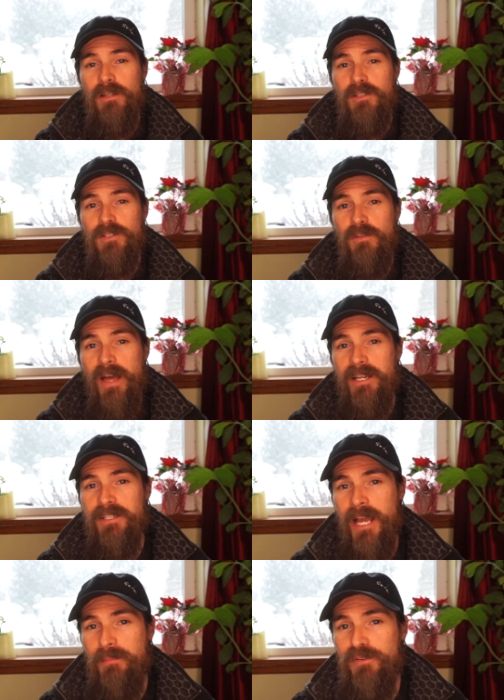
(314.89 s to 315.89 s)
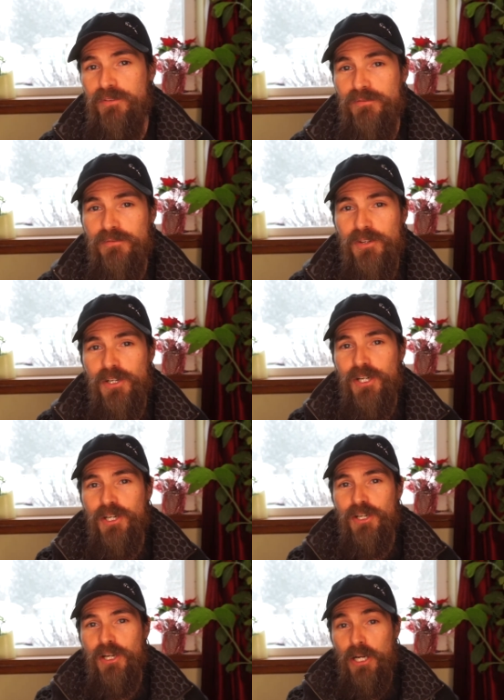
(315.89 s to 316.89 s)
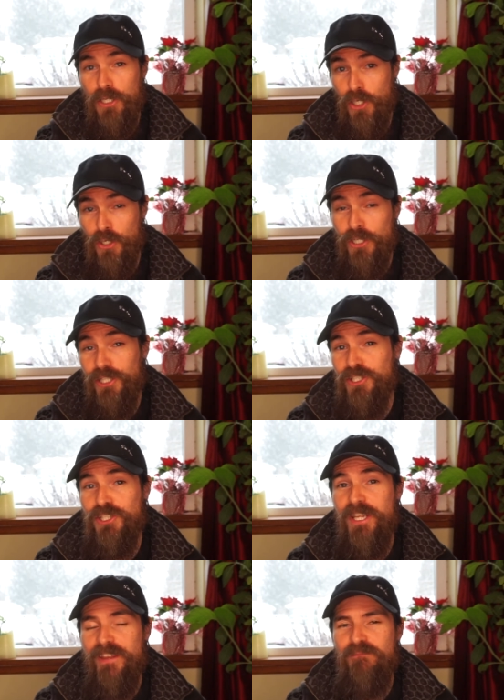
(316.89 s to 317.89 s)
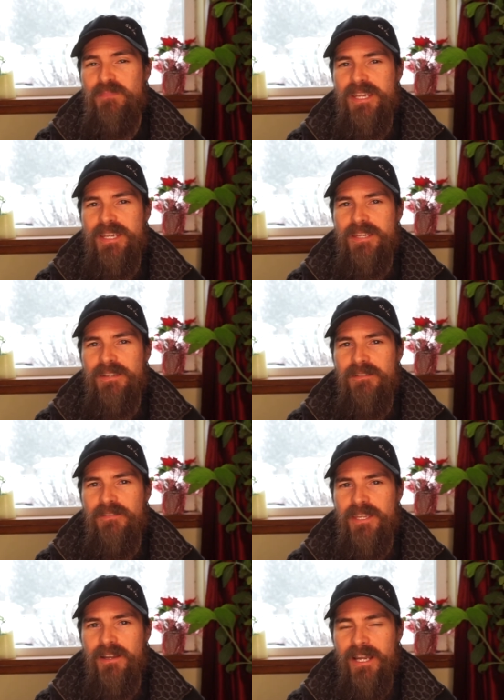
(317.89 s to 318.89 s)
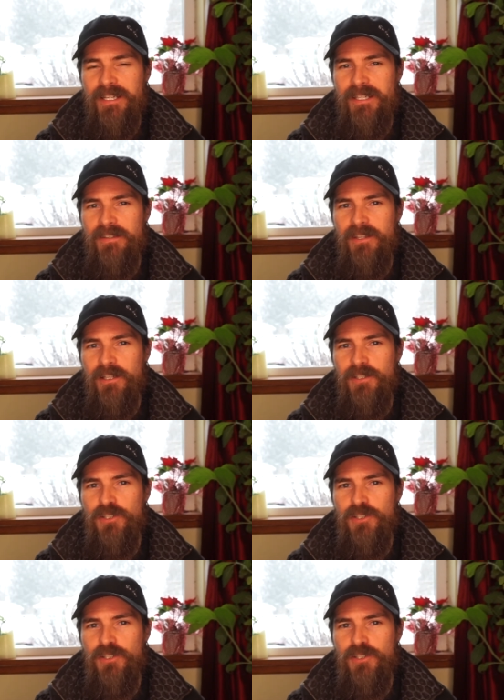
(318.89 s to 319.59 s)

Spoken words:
So that type of courage gave me the idea to